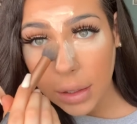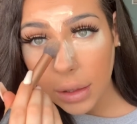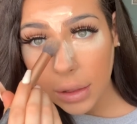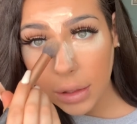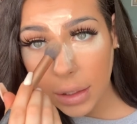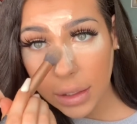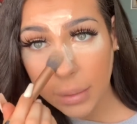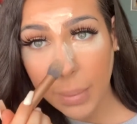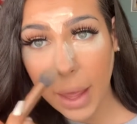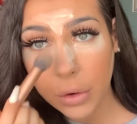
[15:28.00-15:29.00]
the
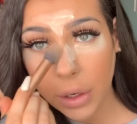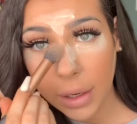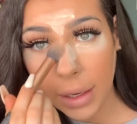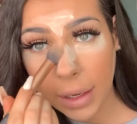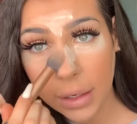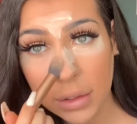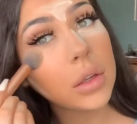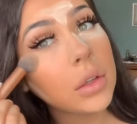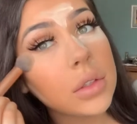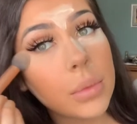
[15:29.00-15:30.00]
powder
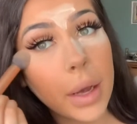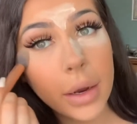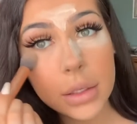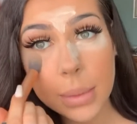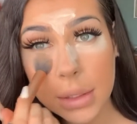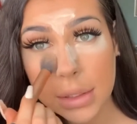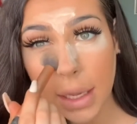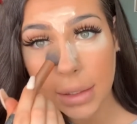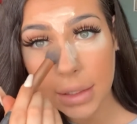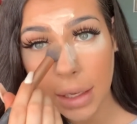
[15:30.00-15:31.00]
in to where it's been
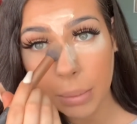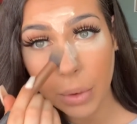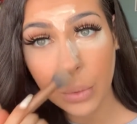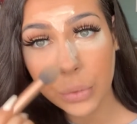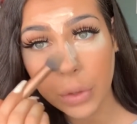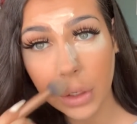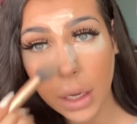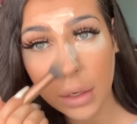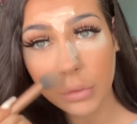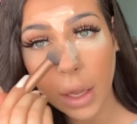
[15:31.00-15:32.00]
setting, but also
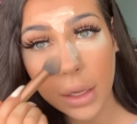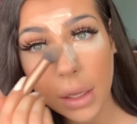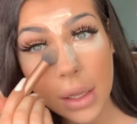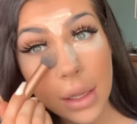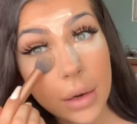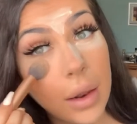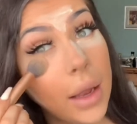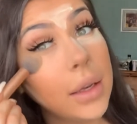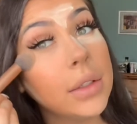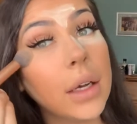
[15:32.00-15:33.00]
kind of like
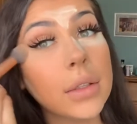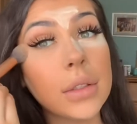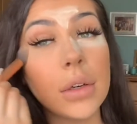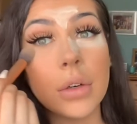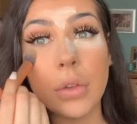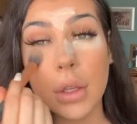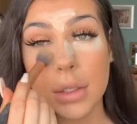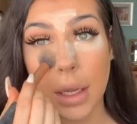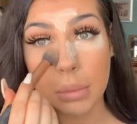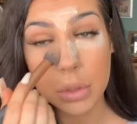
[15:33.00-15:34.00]
lightly dust it off at the
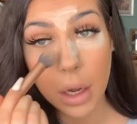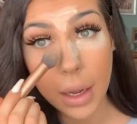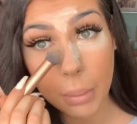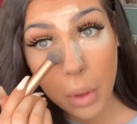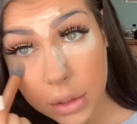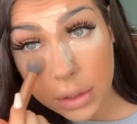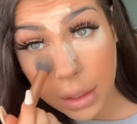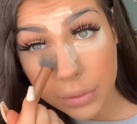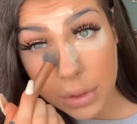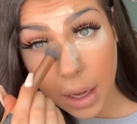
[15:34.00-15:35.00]
same time. This
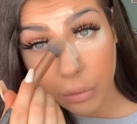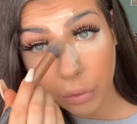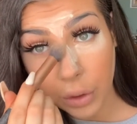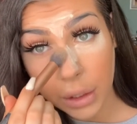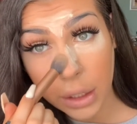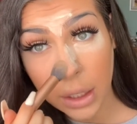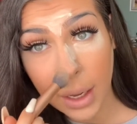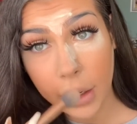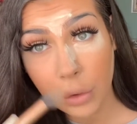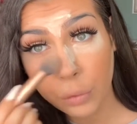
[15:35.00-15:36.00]
gives that really
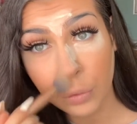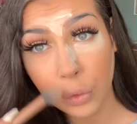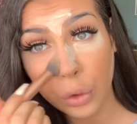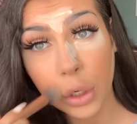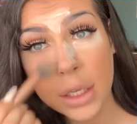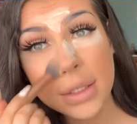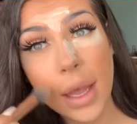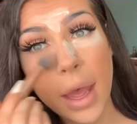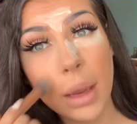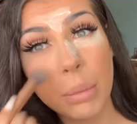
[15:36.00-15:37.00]
like flawless
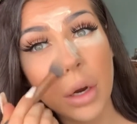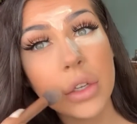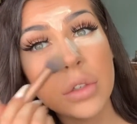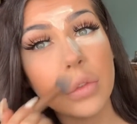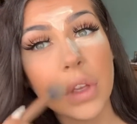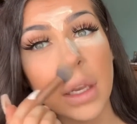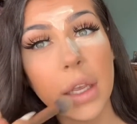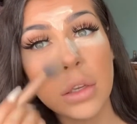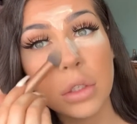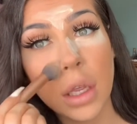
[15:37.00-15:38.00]
airbrush
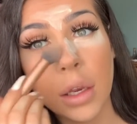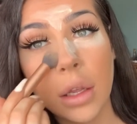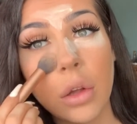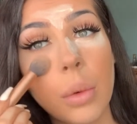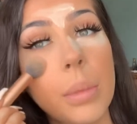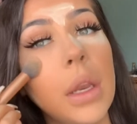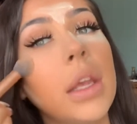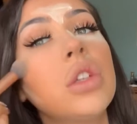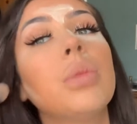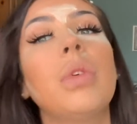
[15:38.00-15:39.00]
finish, and in
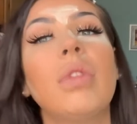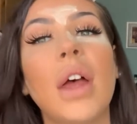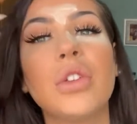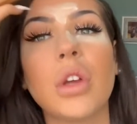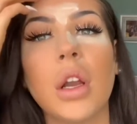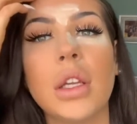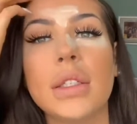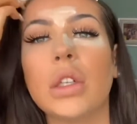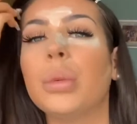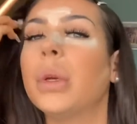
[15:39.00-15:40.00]
combination with that Charlotte
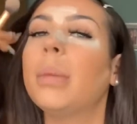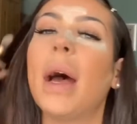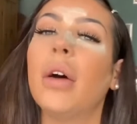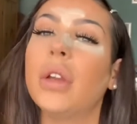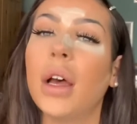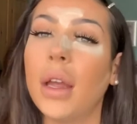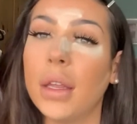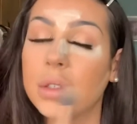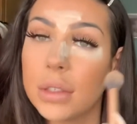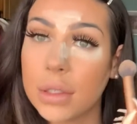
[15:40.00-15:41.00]
Tilbury powder,
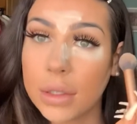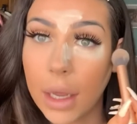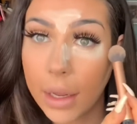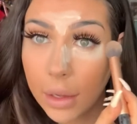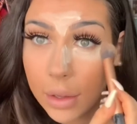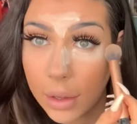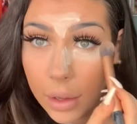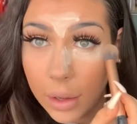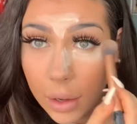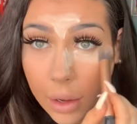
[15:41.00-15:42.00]
it's just like
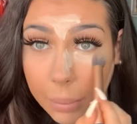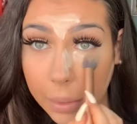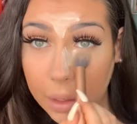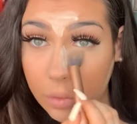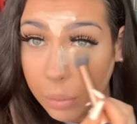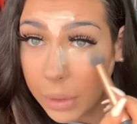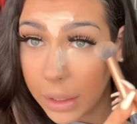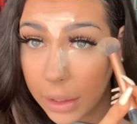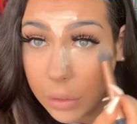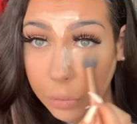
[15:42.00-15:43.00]

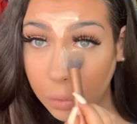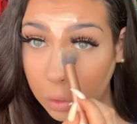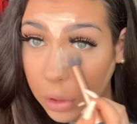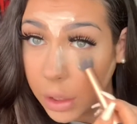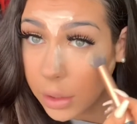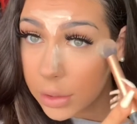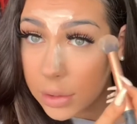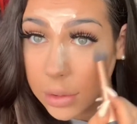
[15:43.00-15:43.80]
unbelievably flawless.